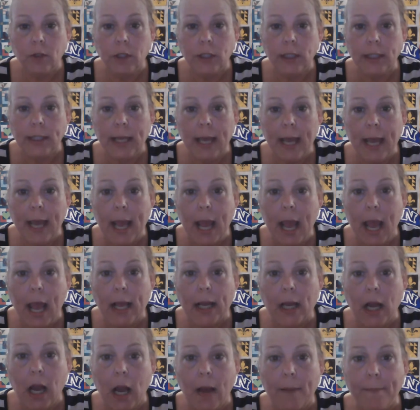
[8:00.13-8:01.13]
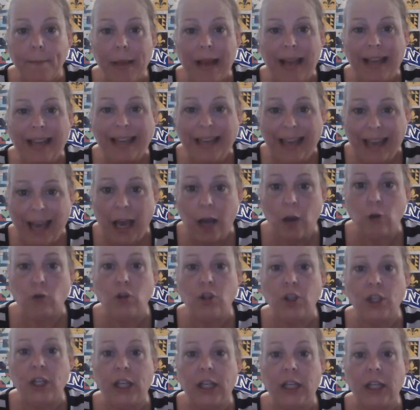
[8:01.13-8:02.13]
today, I got my
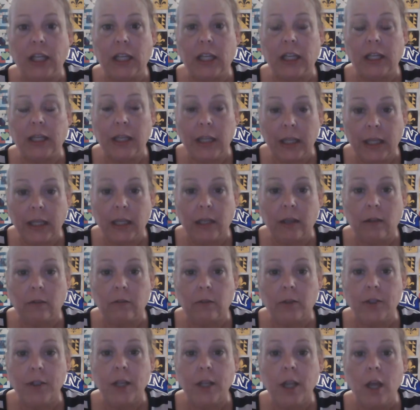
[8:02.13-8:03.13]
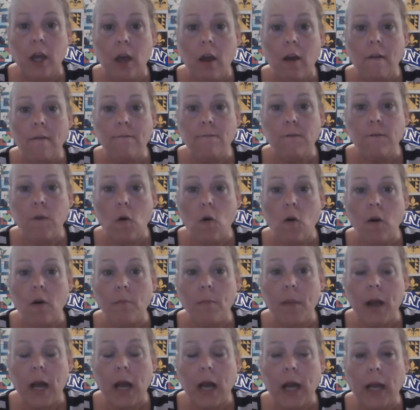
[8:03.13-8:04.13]
couching needles for
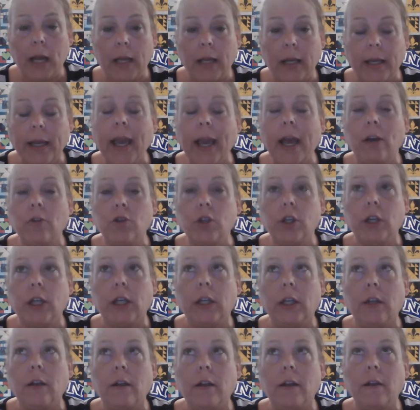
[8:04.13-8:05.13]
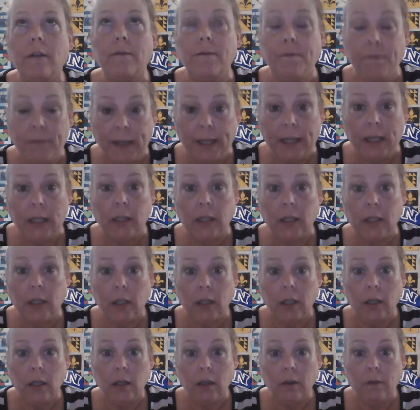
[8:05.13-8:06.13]
my couching feet
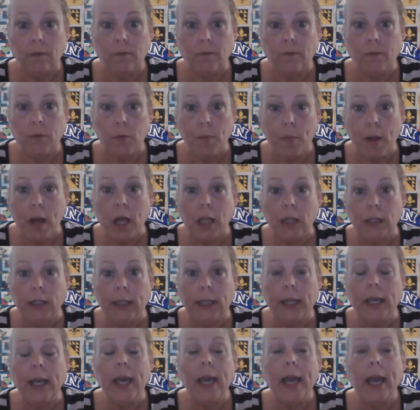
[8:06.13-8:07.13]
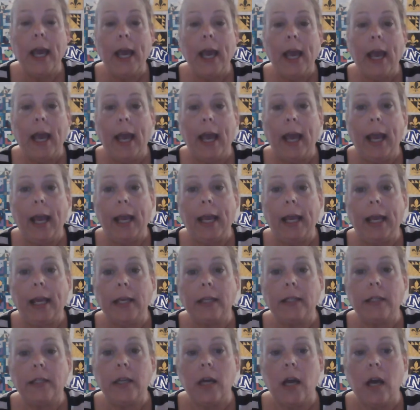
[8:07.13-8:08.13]
for Molly,
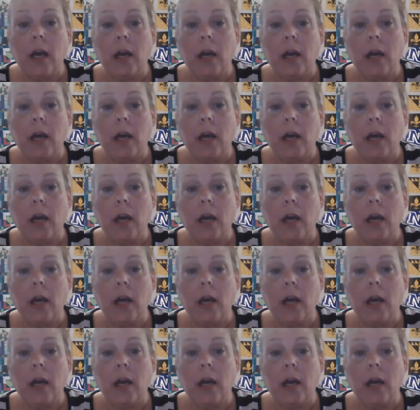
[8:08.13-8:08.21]
and